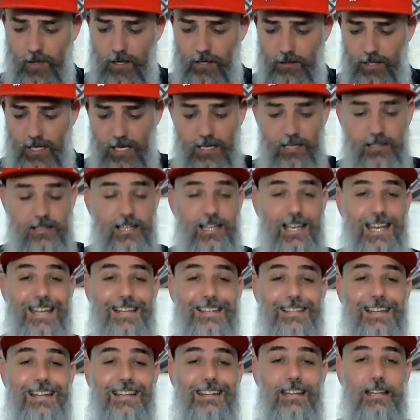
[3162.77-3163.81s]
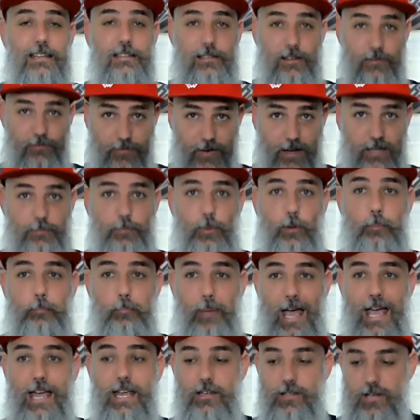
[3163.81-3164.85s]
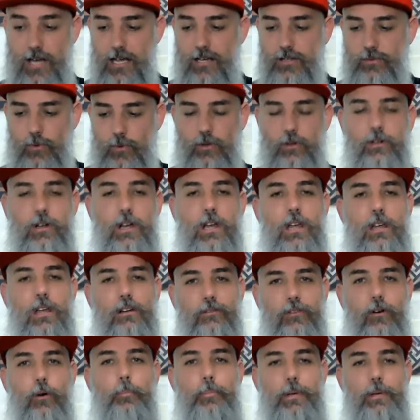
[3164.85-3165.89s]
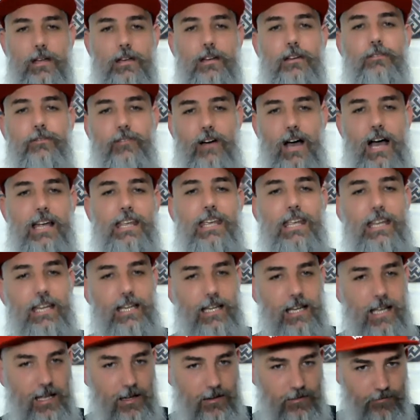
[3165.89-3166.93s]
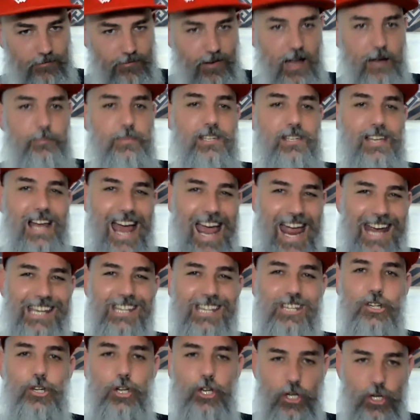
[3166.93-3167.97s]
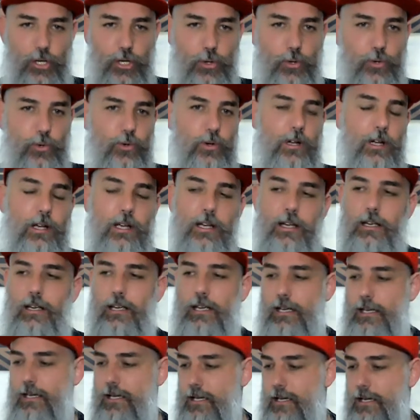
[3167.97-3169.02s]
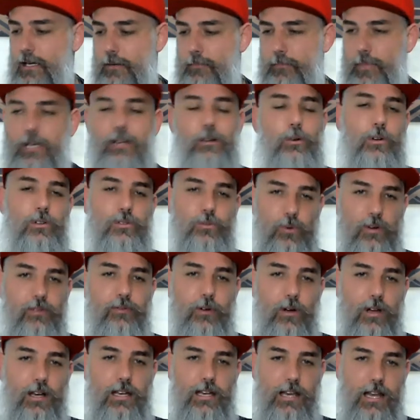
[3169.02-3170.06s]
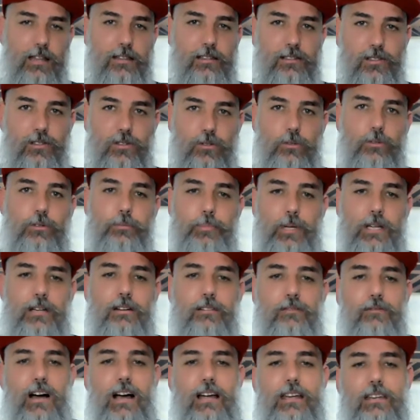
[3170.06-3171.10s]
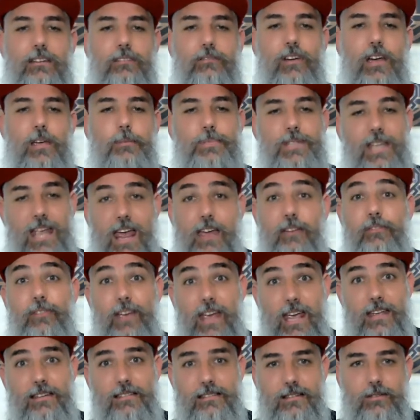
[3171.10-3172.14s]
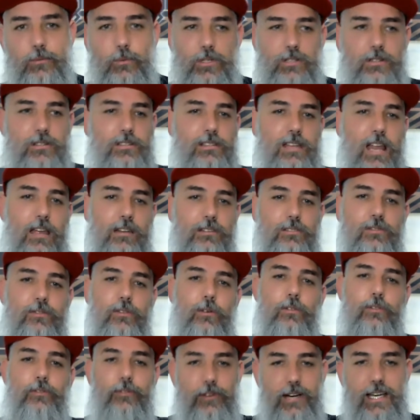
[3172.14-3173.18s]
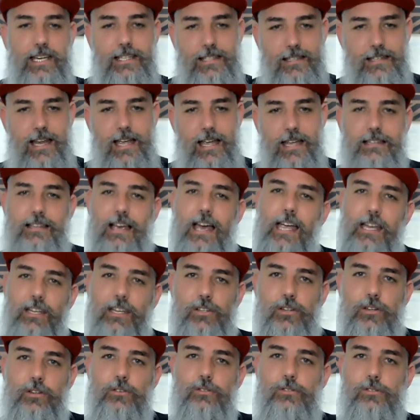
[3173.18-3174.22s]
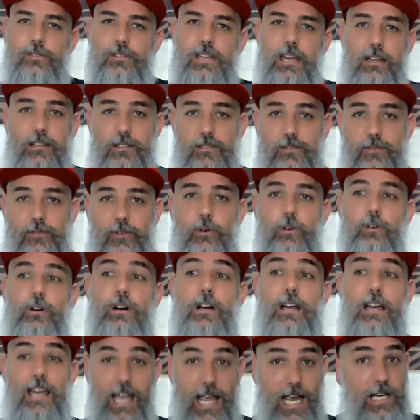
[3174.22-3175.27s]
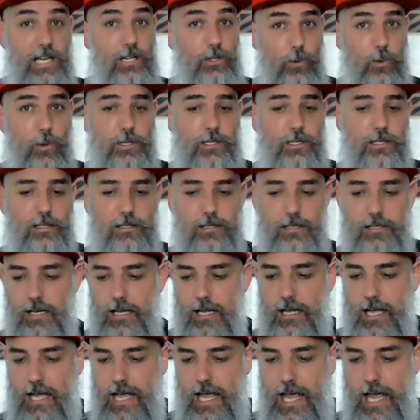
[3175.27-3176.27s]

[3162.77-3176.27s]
There's a Facebook page as well for Bearded Viking Vapes HQ because we've got another store, Bearded Viking Vapes FS, which stands for Free State. HQ stands for headquarters.